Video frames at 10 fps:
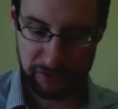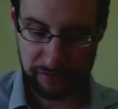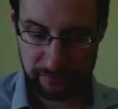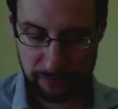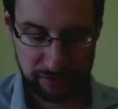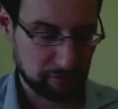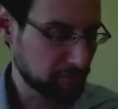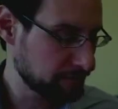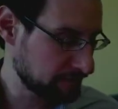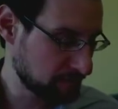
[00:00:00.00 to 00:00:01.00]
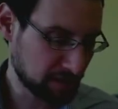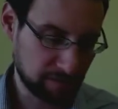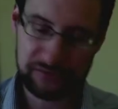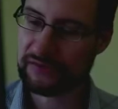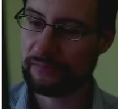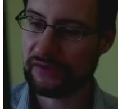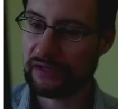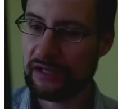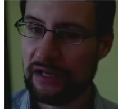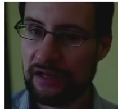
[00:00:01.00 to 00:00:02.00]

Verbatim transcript: and a, one hour if I'm lucky or something.